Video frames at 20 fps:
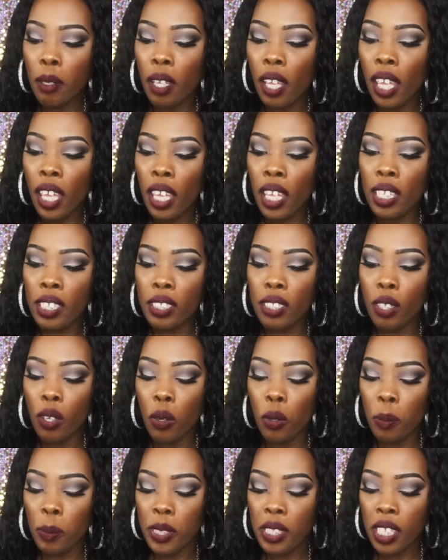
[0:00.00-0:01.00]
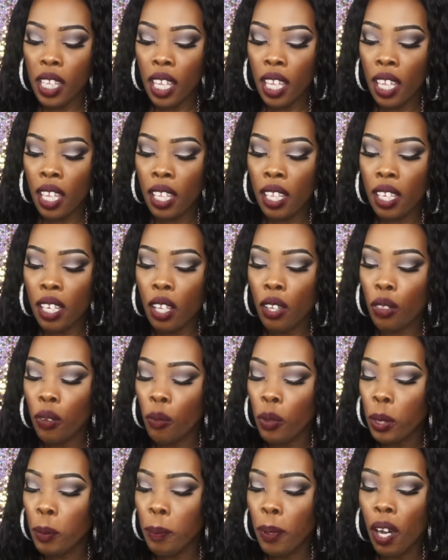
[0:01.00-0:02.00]
hand soaps and
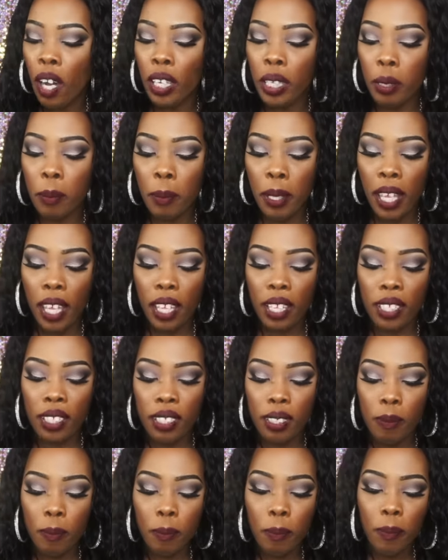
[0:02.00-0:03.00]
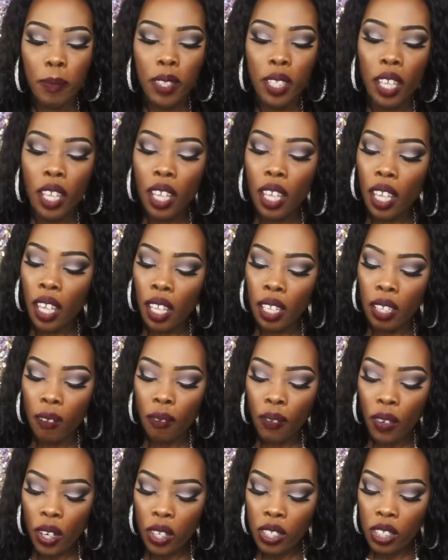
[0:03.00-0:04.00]
3 pocket bags. And the
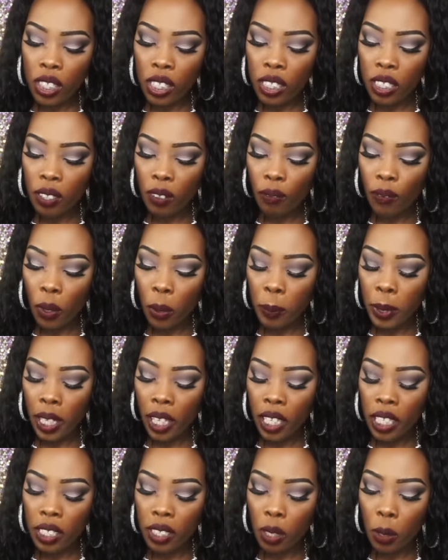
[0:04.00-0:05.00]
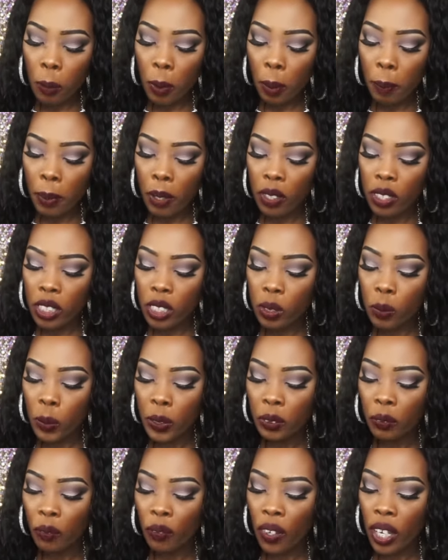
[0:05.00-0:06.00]
first gentle foaming hand soap I purchased
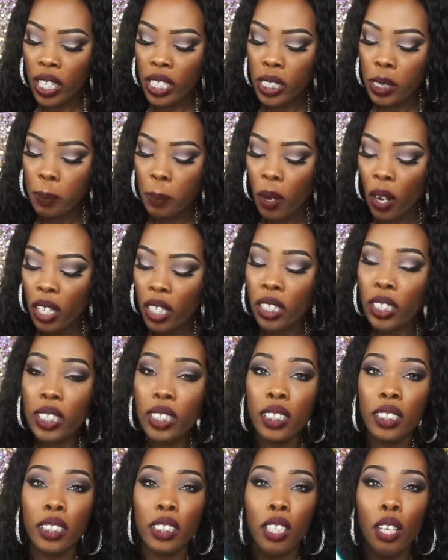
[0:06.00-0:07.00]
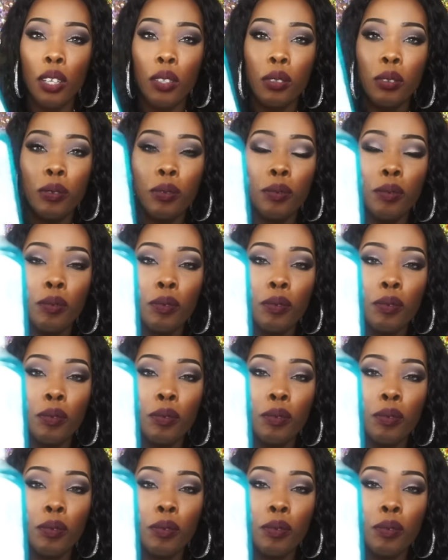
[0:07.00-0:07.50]
was Fresh Sparkling Snow.